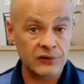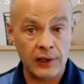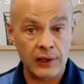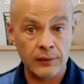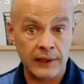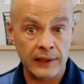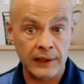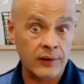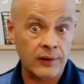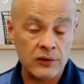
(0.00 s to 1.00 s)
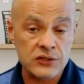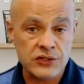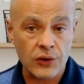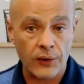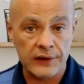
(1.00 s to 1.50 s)
Well, I've heard all the
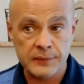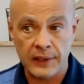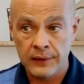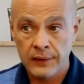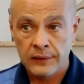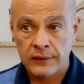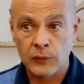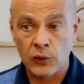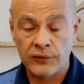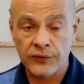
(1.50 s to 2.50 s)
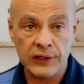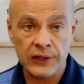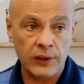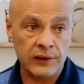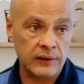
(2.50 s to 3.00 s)
stories, but the more
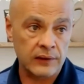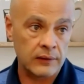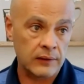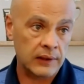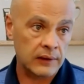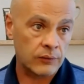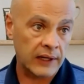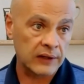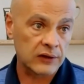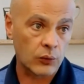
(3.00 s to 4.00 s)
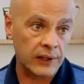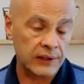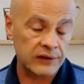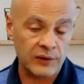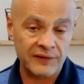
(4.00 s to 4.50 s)
frequent and regular
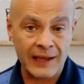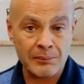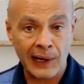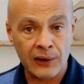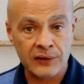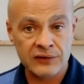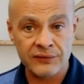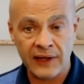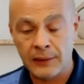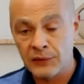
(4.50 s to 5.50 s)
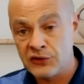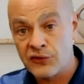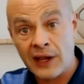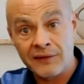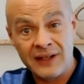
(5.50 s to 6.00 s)
one is we've got parents and families
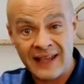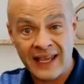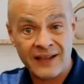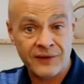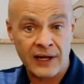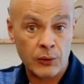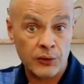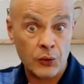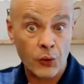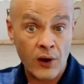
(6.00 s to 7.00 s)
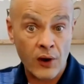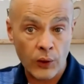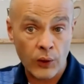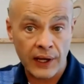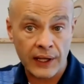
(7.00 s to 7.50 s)
driving half an hour the
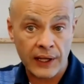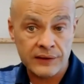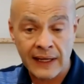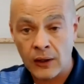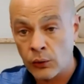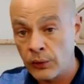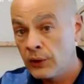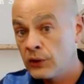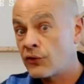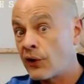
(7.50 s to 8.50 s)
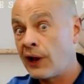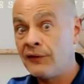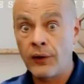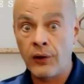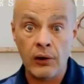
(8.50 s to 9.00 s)
wrong way out of town,
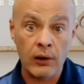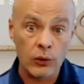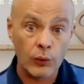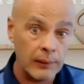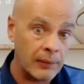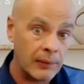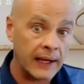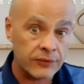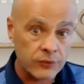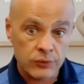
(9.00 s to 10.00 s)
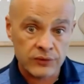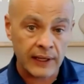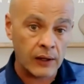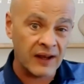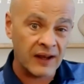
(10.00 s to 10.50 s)
driving all the way back through
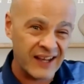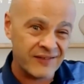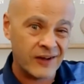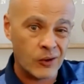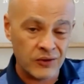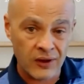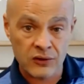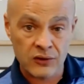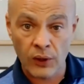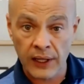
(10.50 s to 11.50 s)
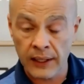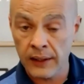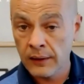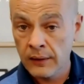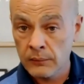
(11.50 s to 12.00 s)
town a half hour the other
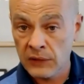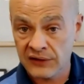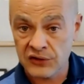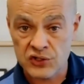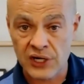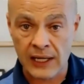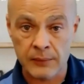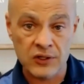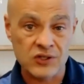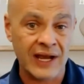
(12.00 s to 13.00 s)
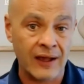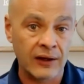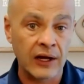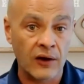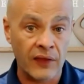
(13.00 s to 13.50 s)
way because their job and their
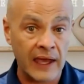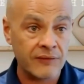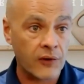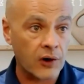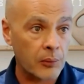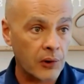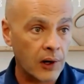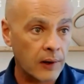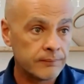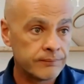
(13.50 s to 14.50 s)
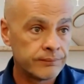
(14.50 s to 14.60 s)
childcare are that far apart.